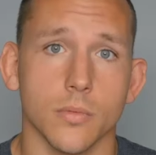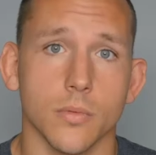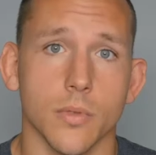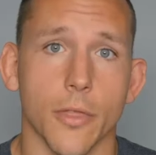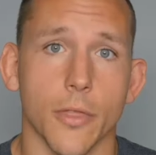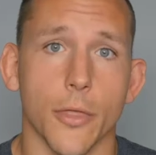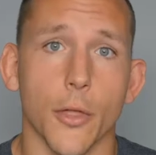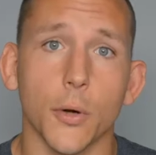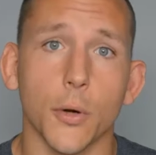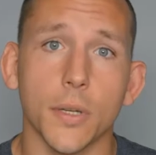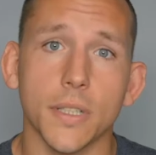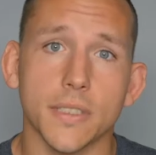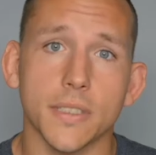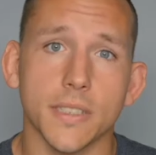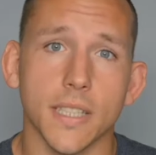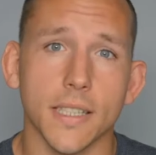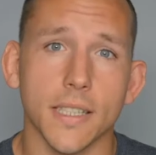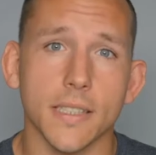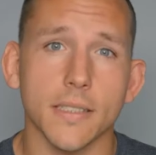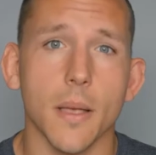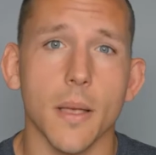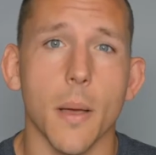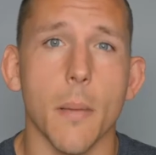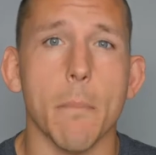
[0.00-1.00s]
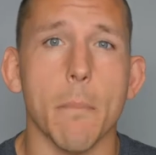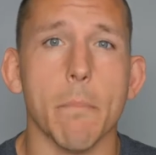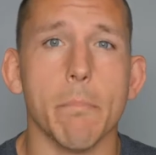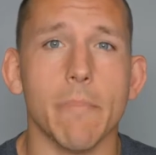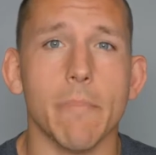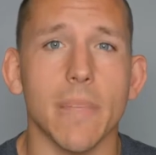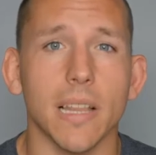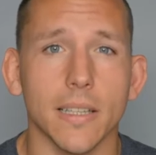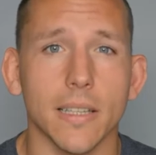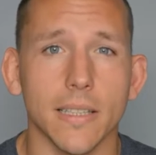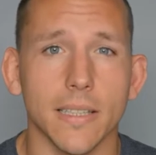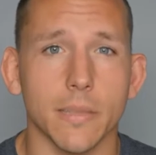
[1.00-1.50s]
36
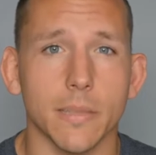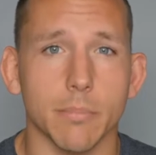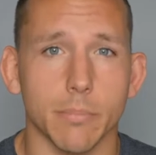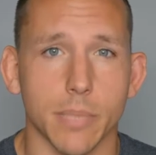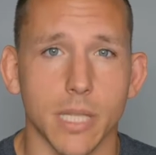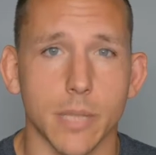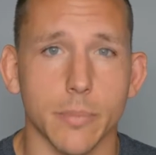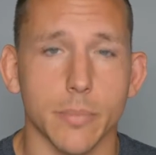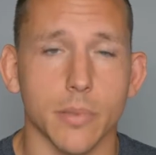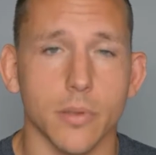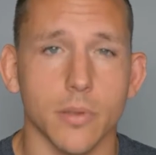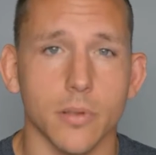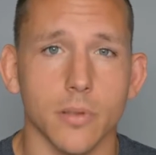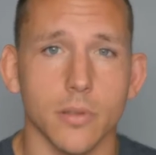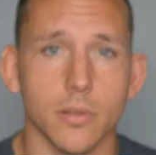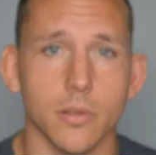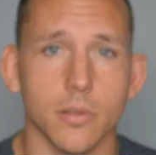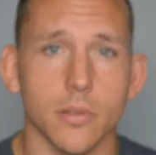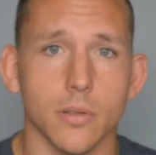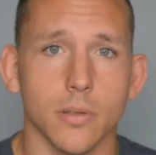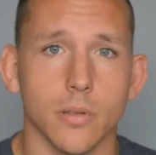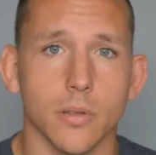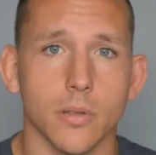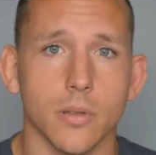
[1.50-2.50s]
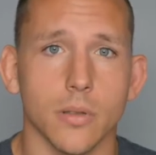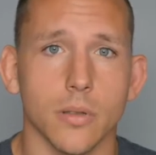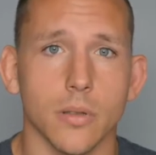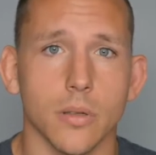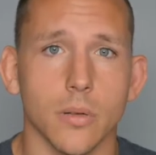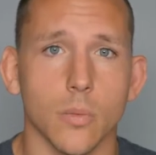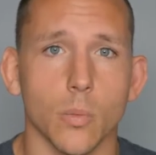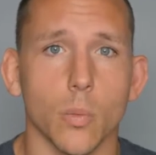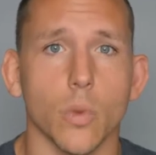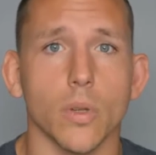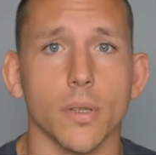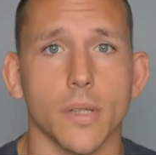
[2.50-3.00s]
million people
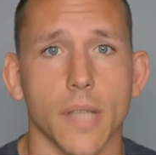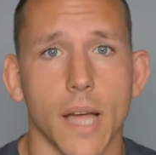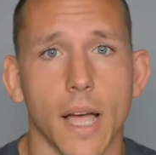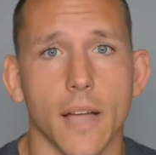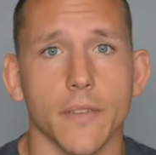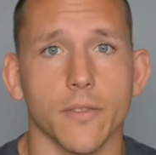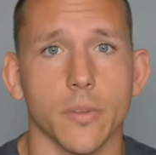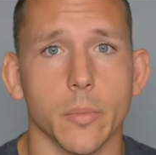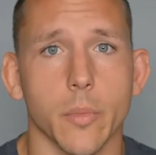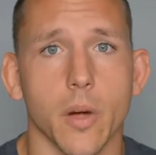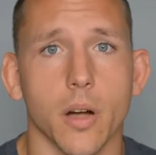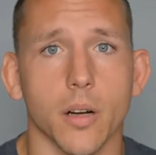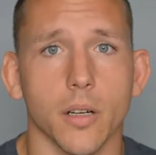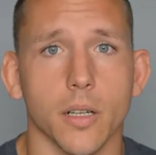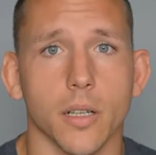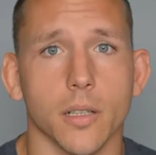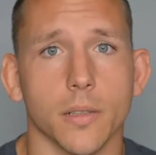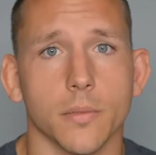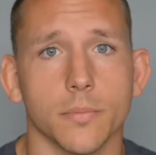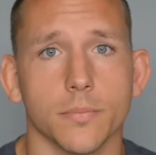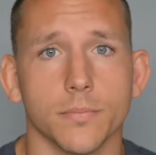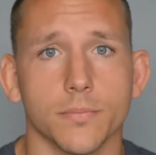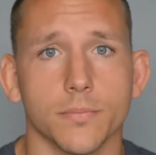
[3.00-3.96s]
will die from hunger.